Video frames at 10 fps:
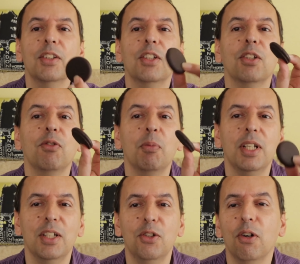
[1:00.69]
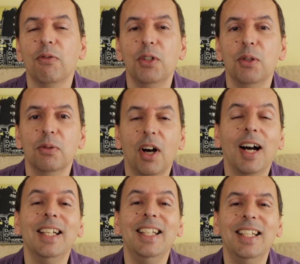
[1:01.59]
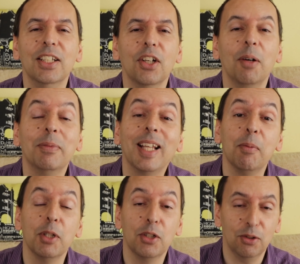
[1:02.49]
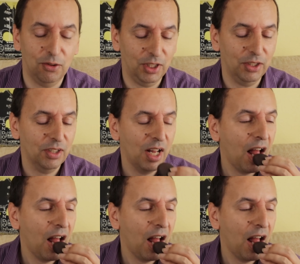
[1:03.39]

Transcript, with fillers: This is for me, not for you. I need it. I'm damaged, all right?